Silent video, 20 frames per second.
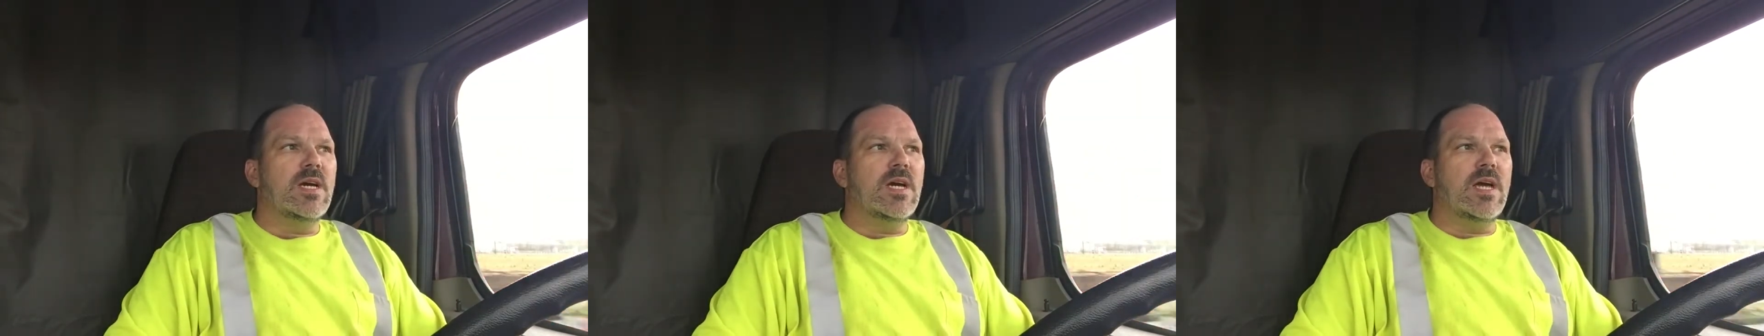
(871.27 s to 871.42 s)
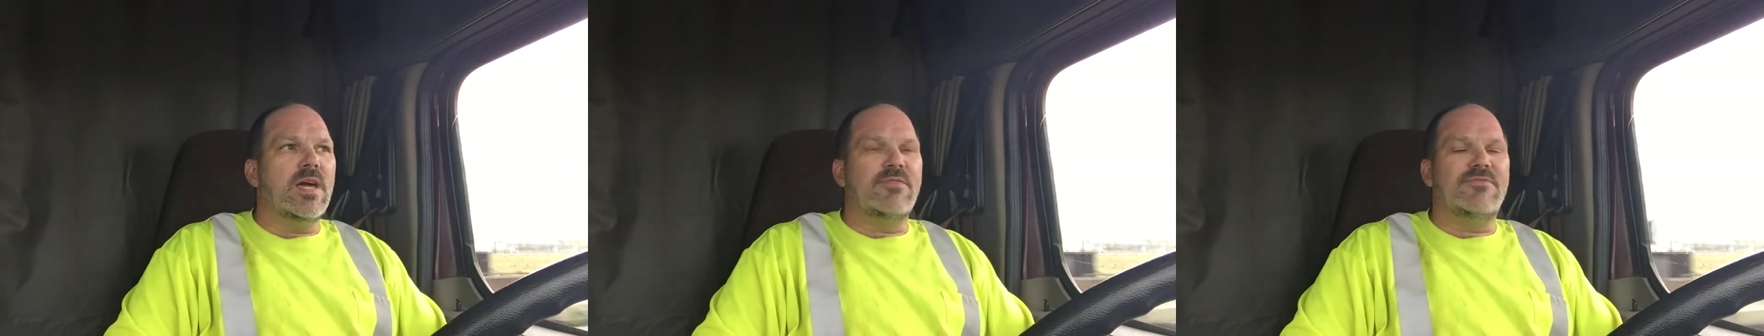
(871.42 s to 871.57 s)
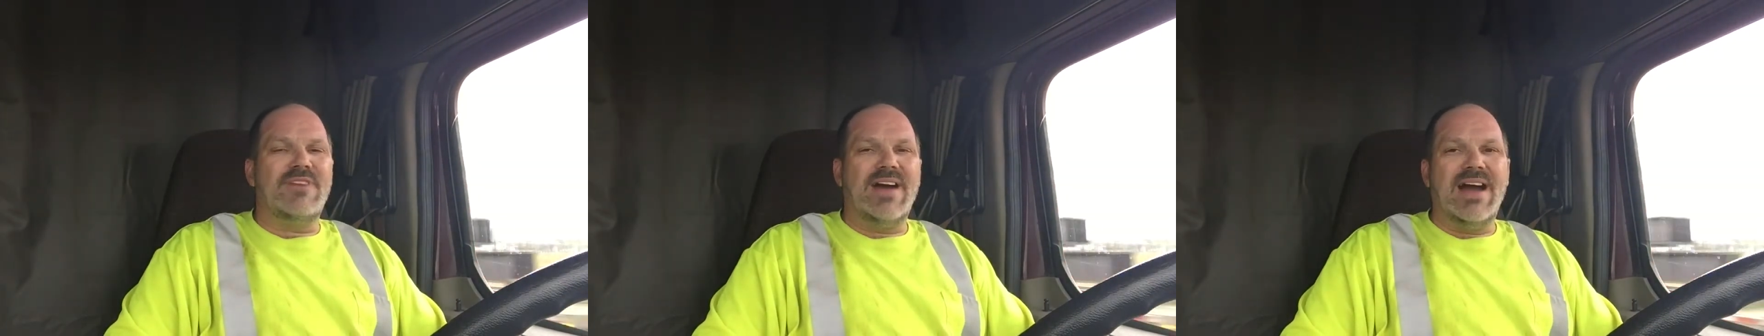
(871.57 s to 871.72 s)

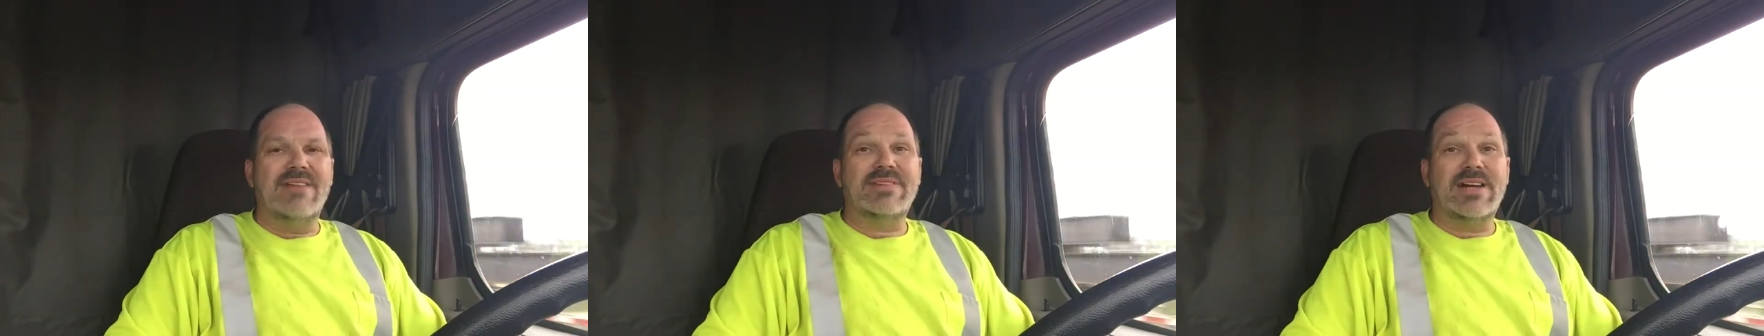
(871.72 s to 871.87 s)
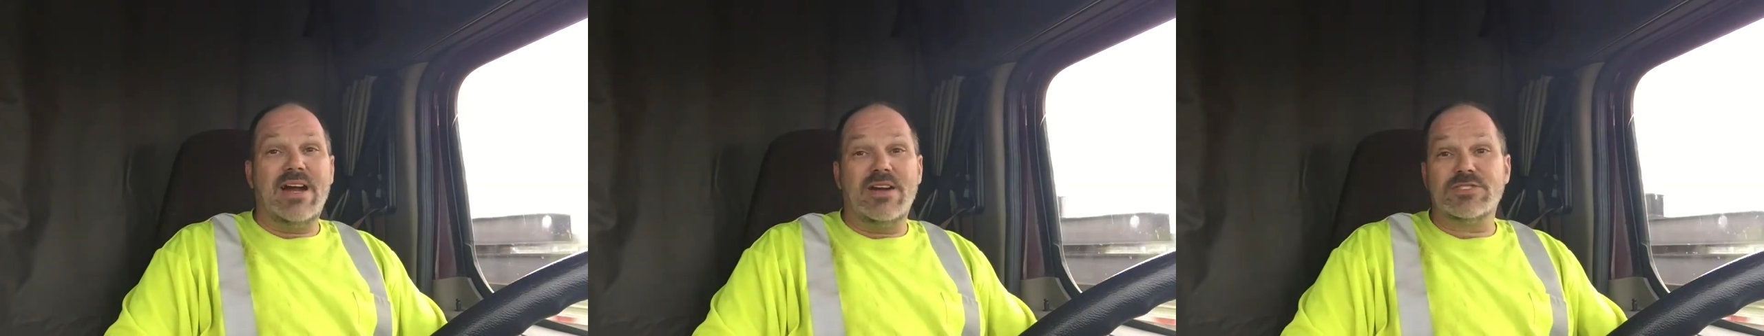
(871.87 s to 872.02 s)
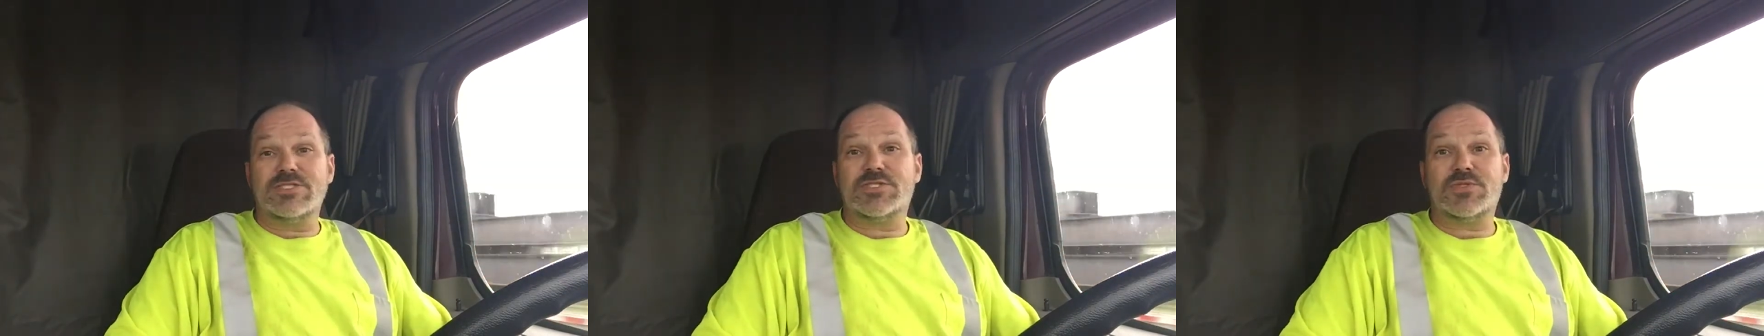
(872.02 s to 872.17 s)
and 5
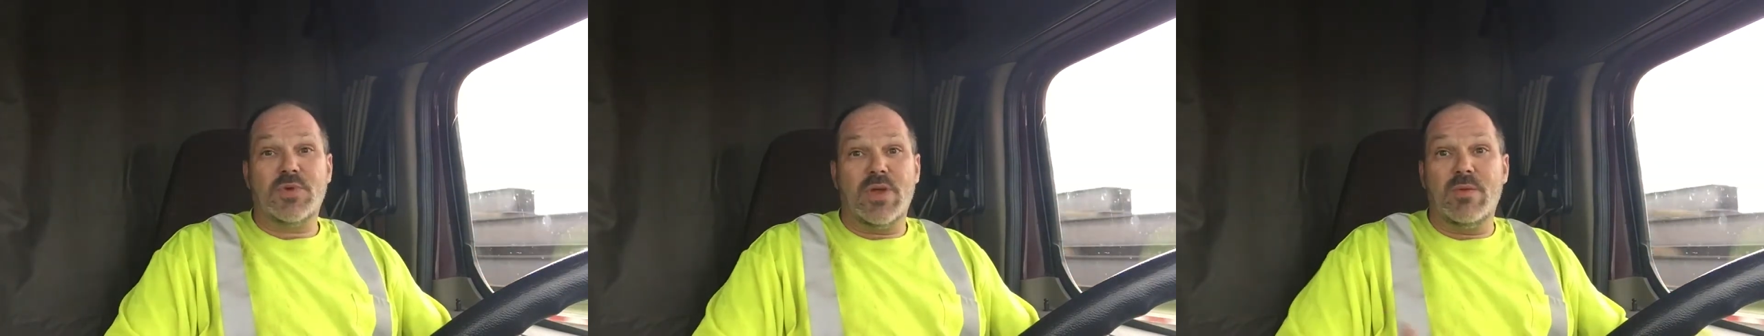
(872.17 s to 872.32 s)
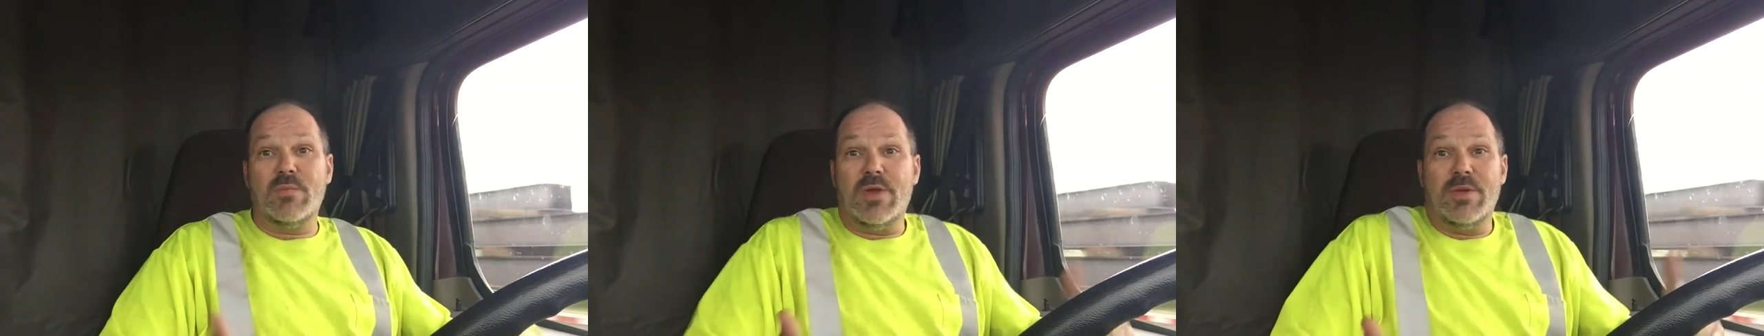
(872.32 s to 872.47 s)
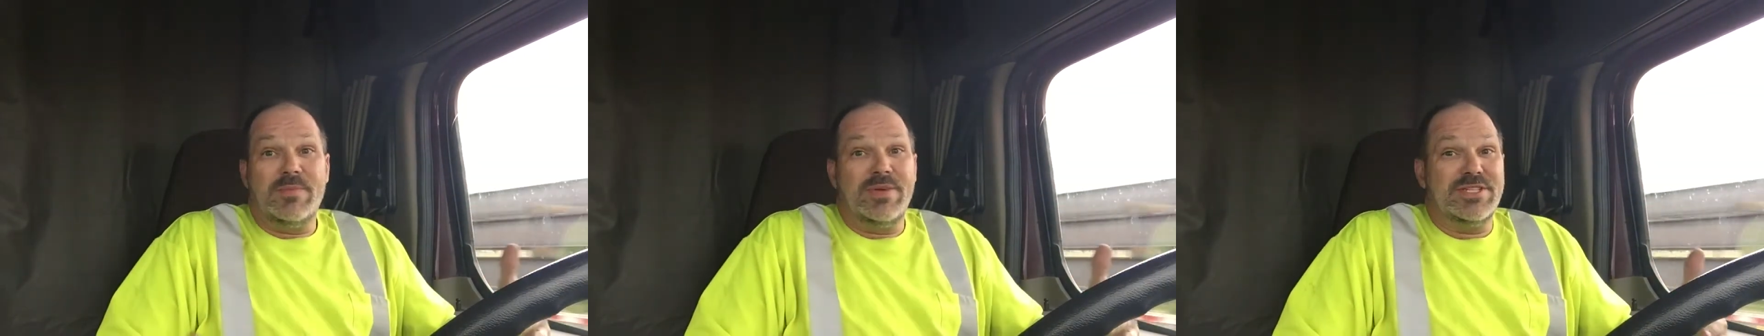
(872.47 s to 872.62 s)
hours and
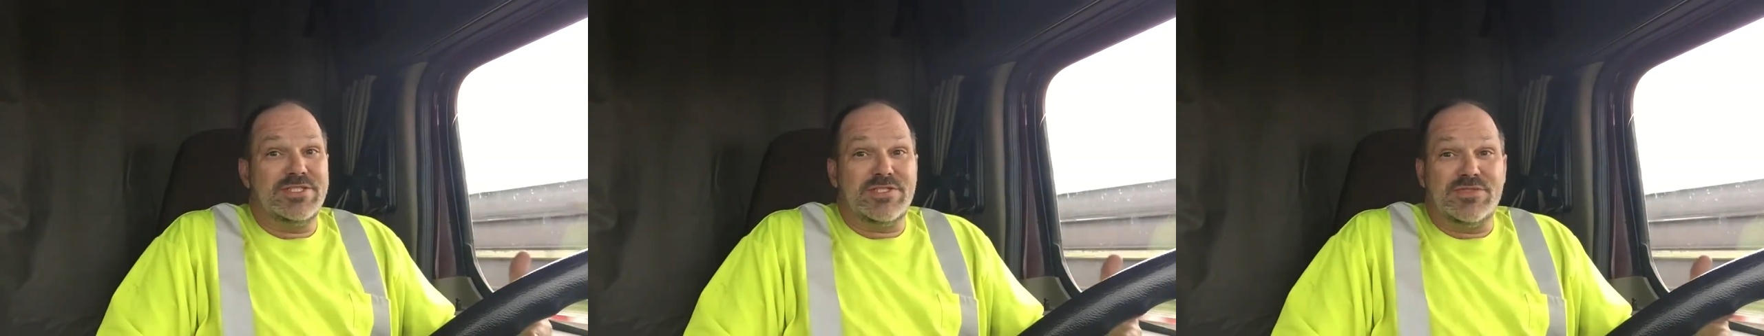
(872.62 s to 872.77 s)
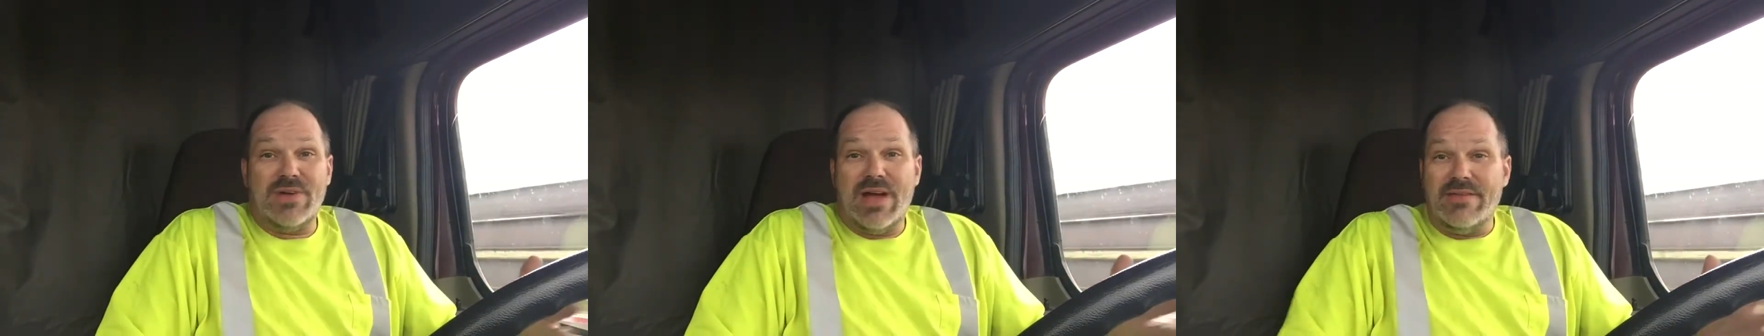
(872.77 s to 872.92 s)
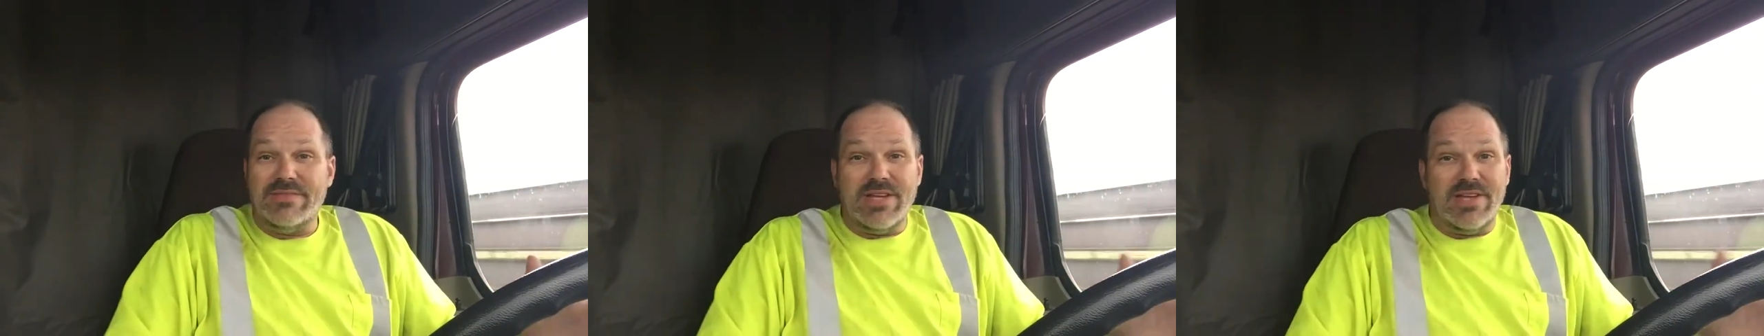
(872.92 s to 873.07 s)
21 minutes
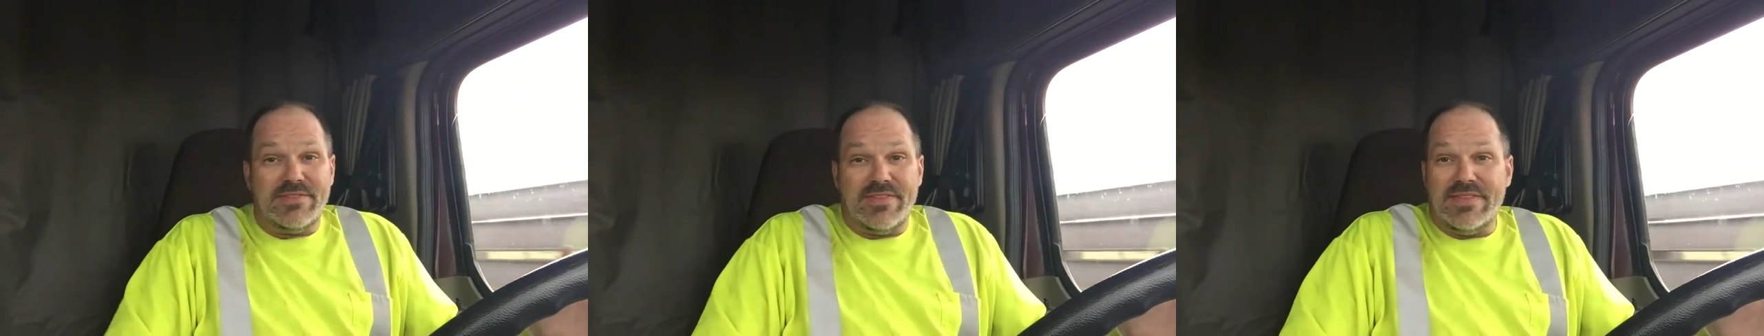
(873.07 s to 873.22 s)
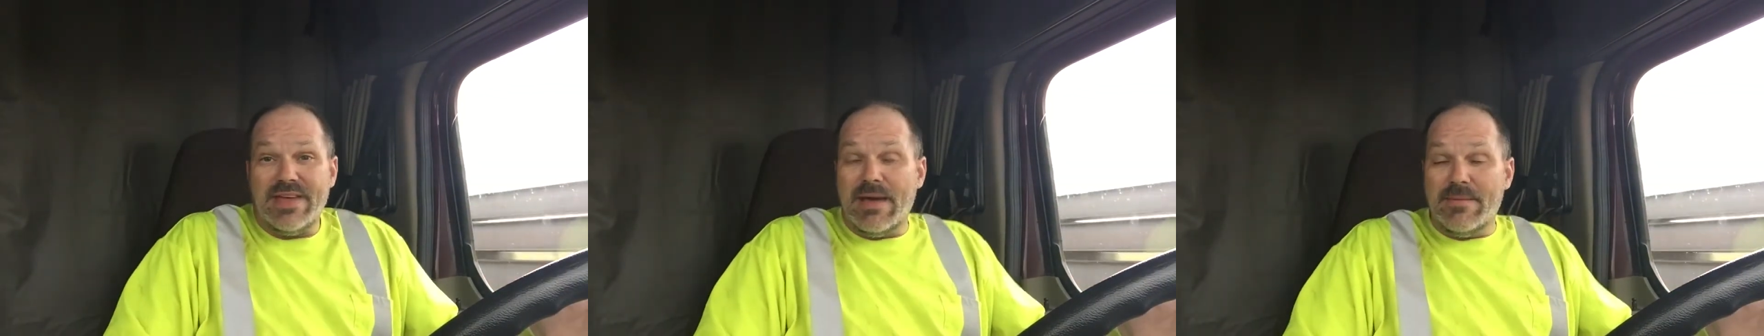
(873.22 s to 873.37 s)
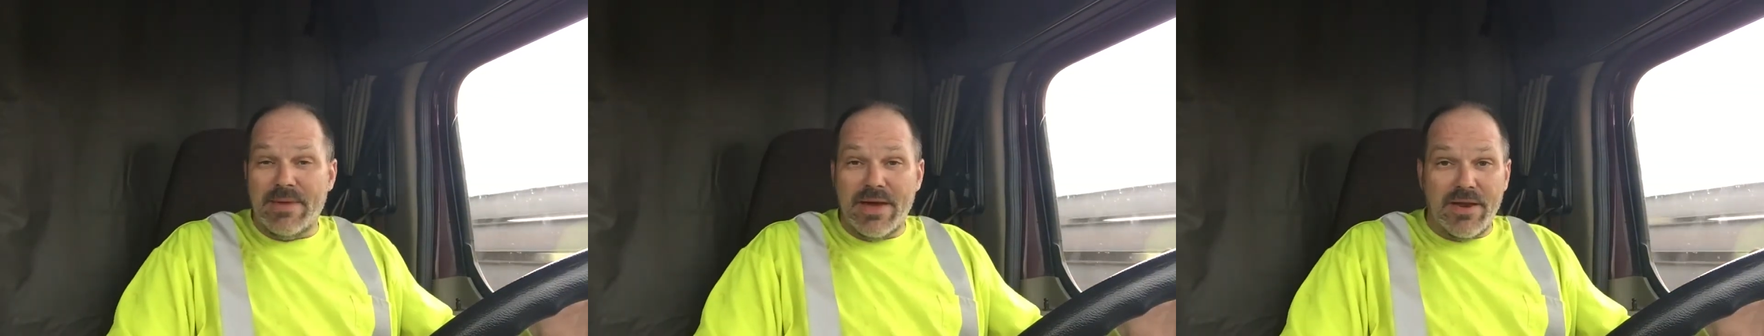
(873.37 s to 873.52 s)
driving. Not that
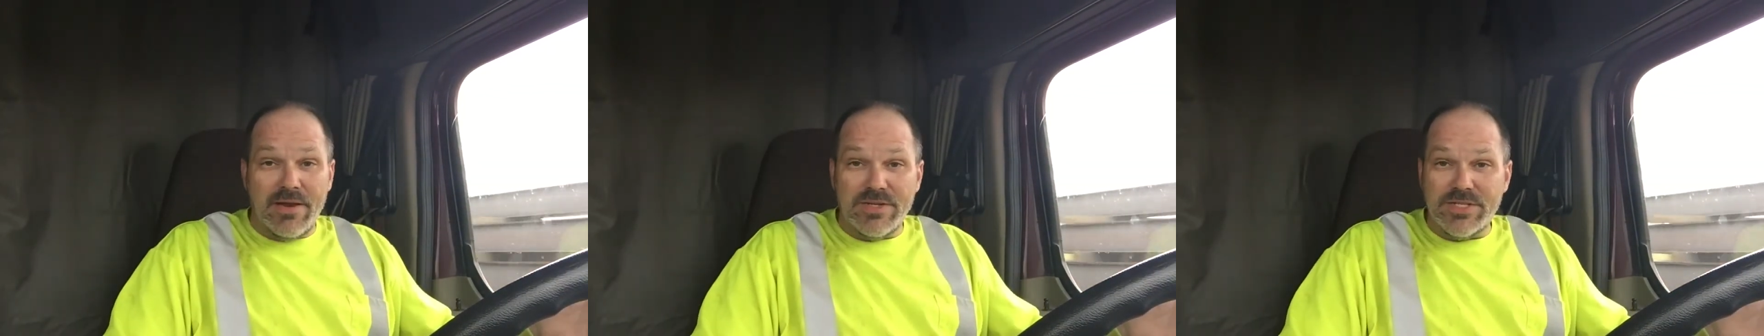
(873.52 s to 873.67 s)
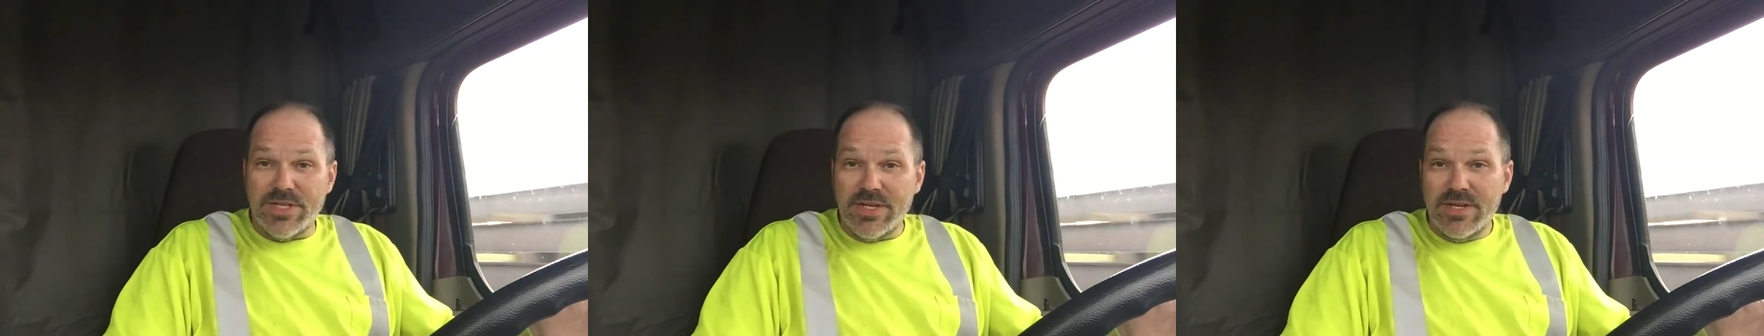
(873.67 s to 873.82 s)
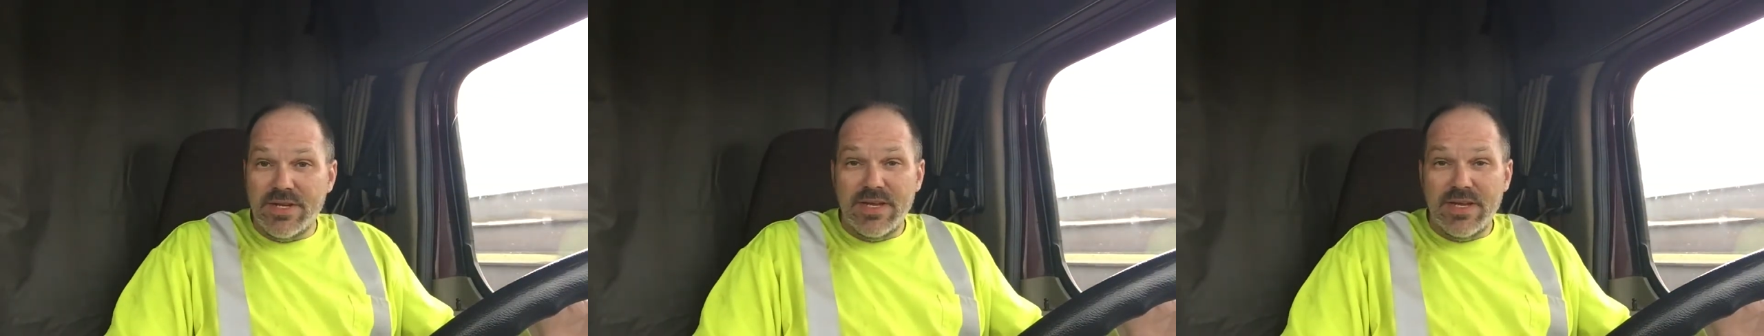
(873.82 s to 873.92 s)
that matters.